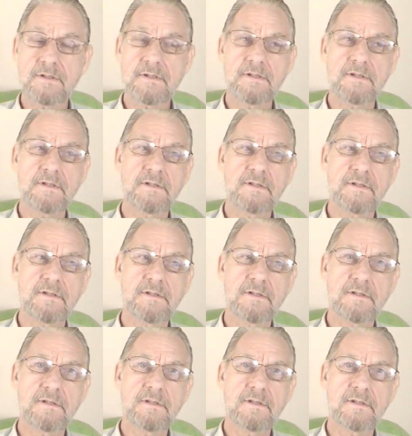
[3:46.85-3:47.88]

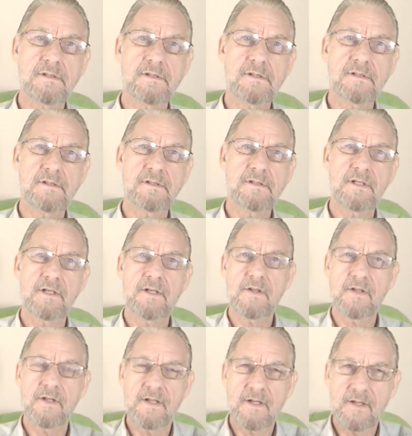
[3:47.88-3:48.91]

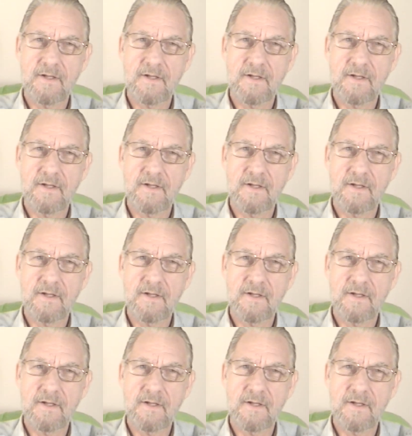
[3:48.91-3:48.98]
Nobody speaks.